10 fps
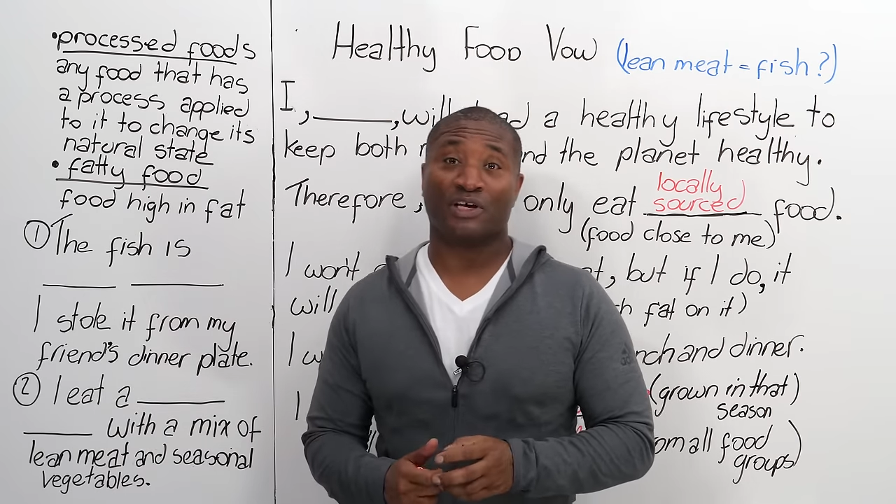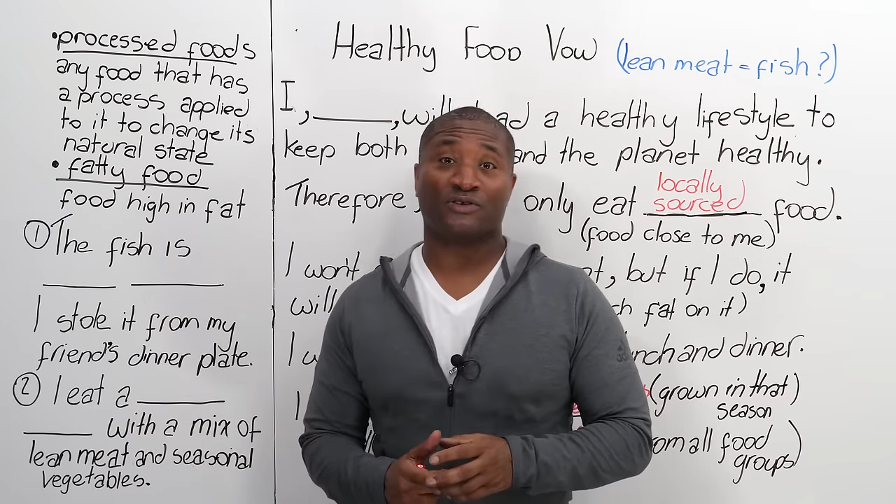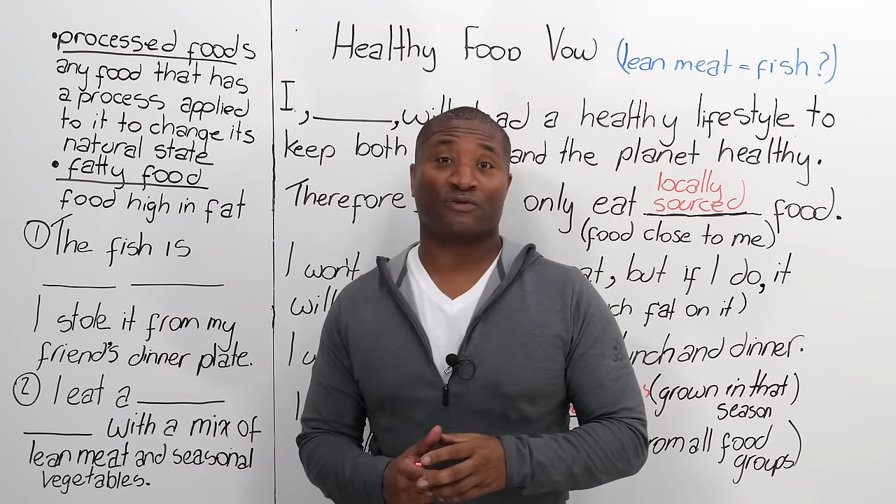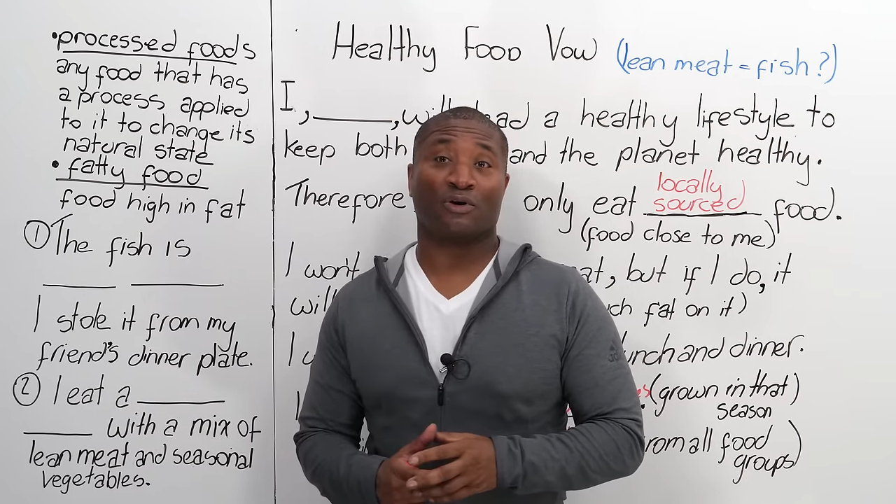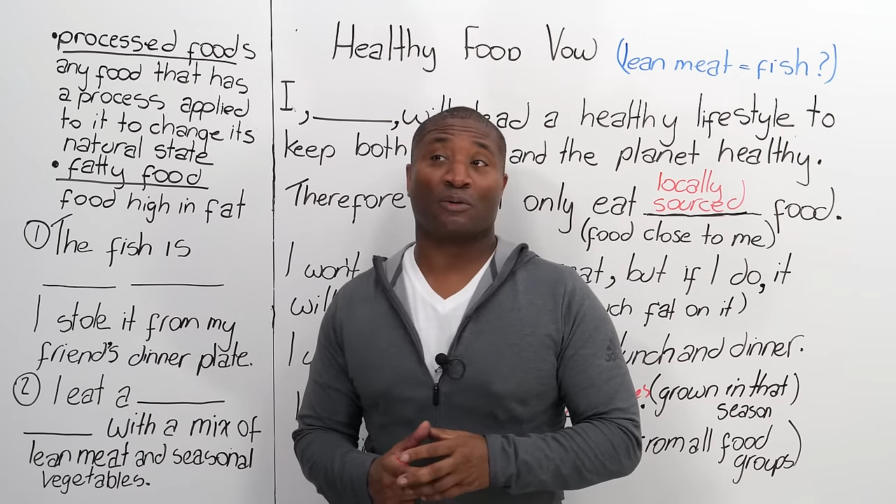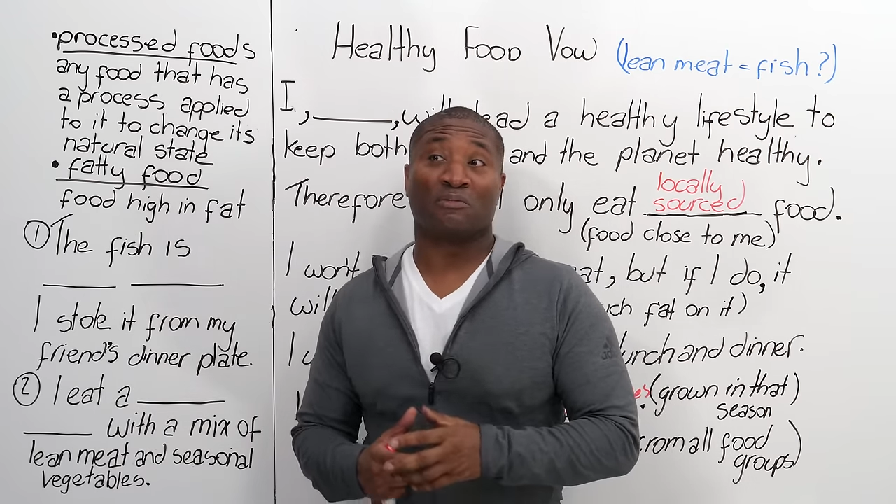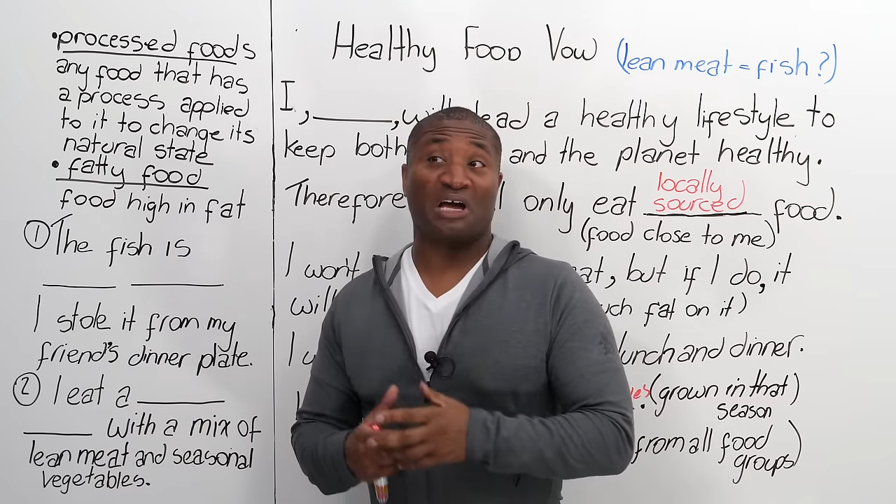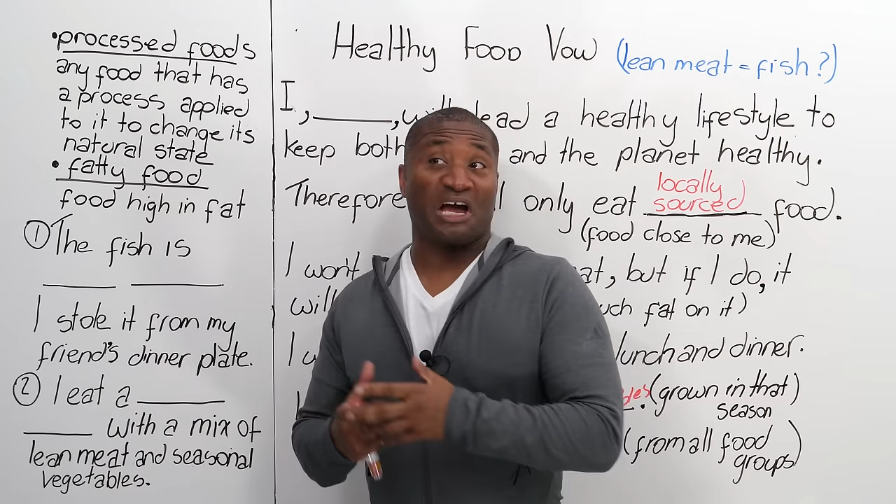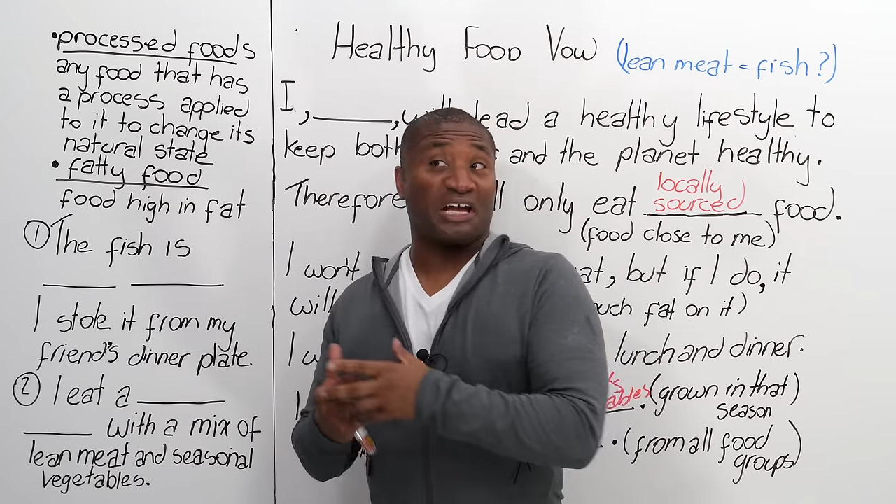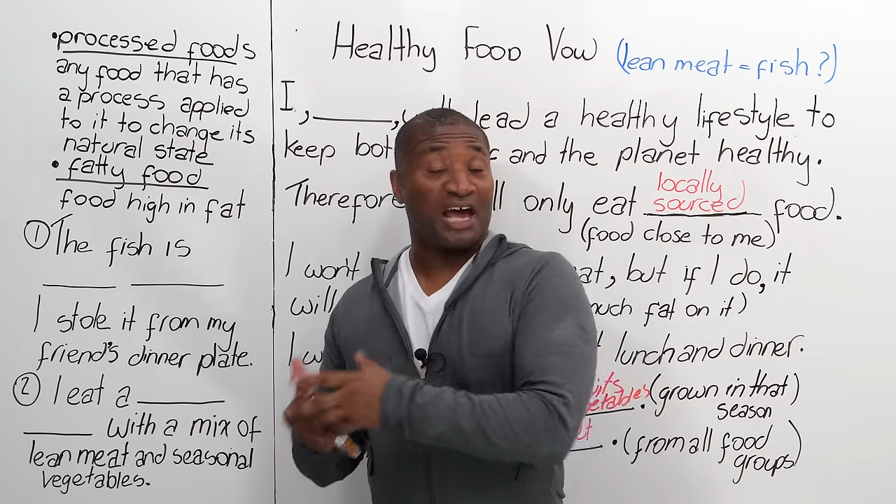is from
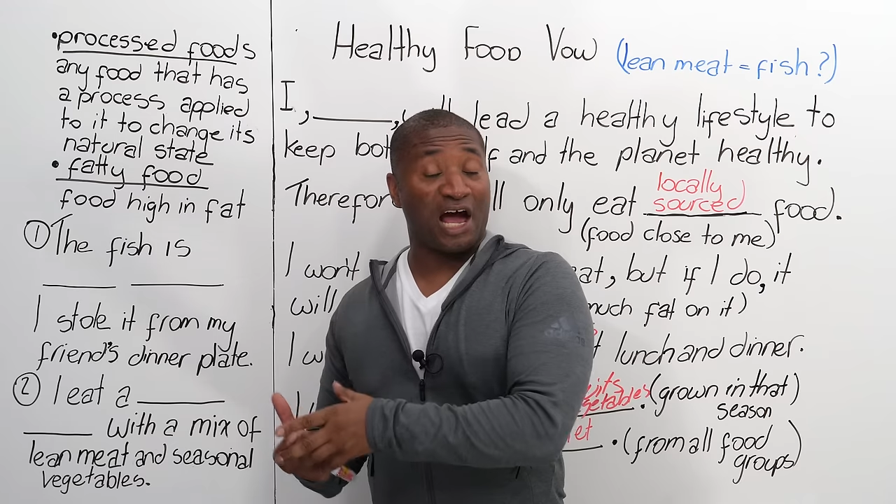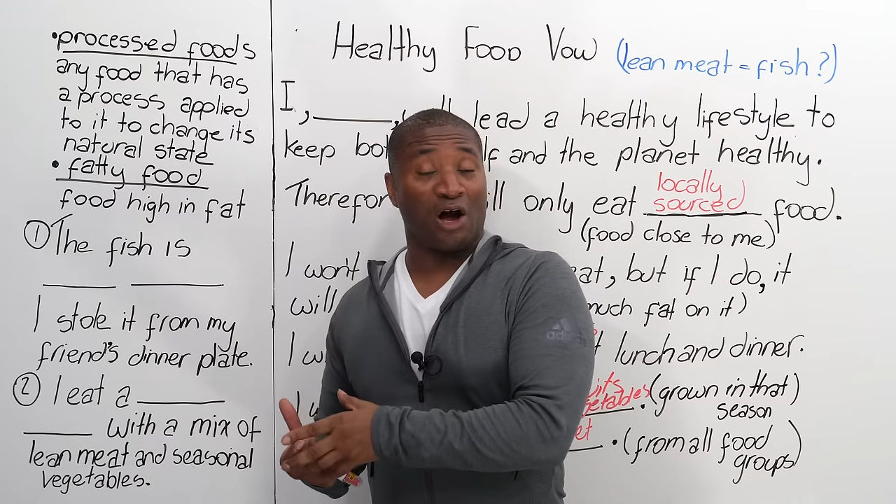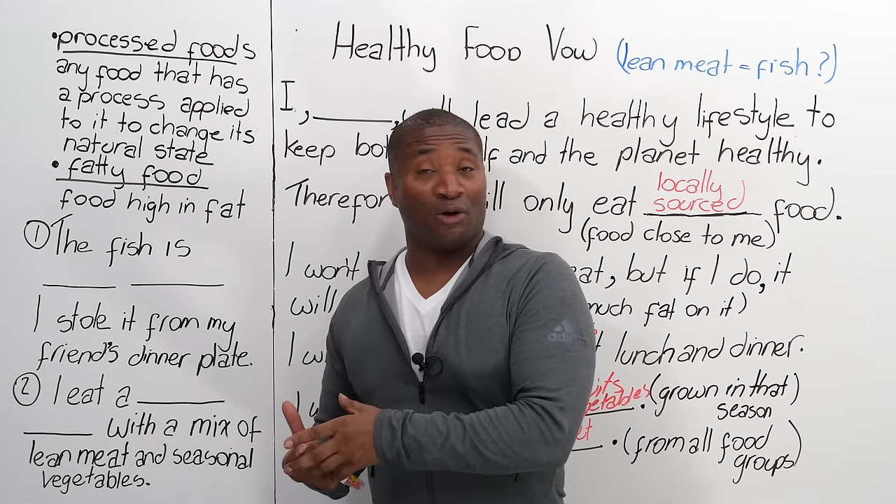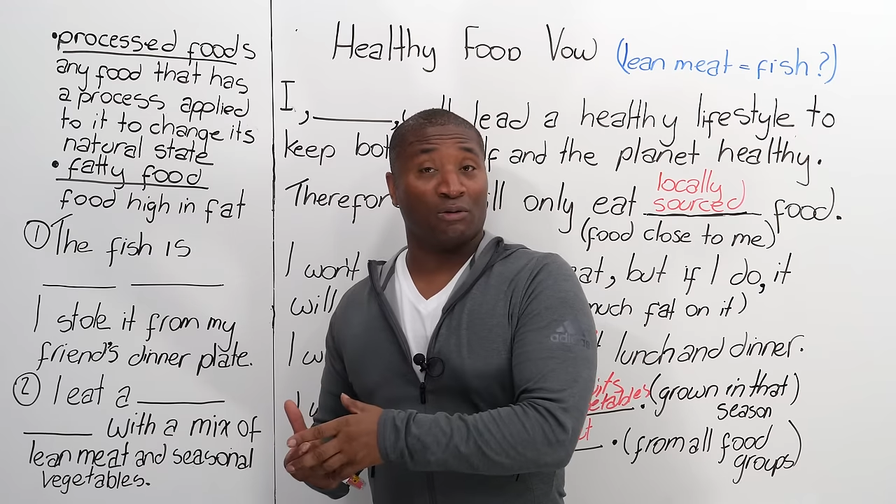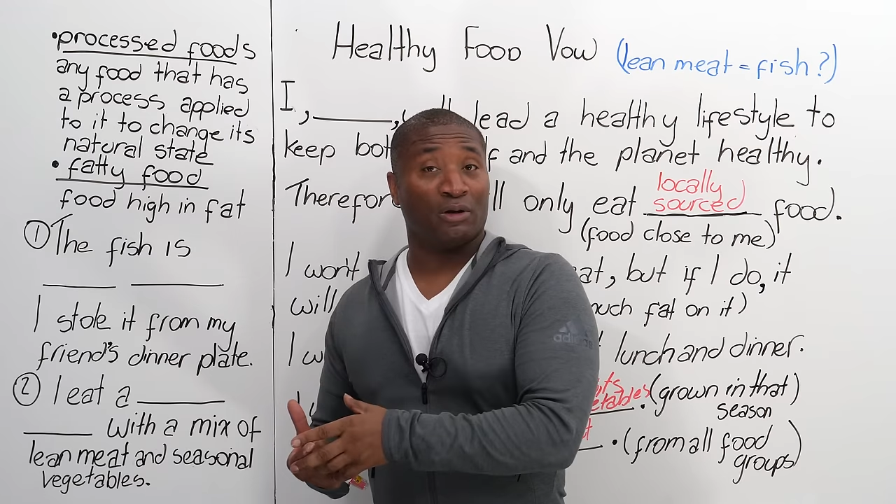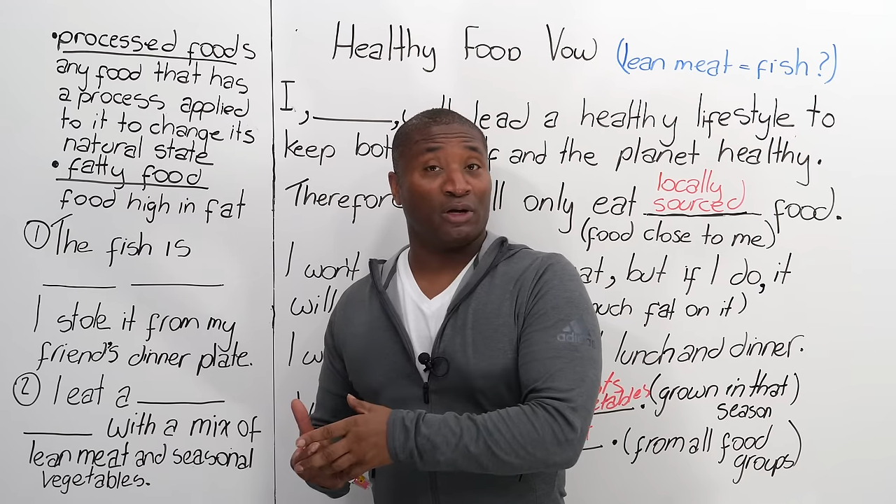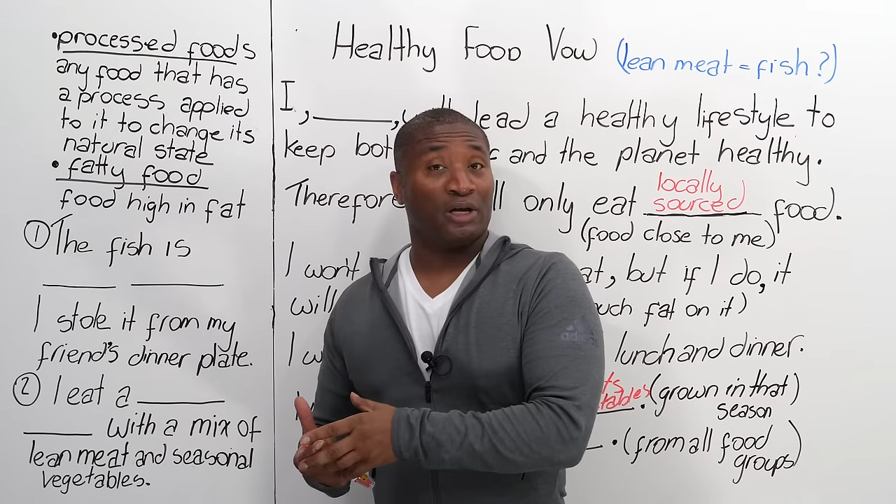a cow,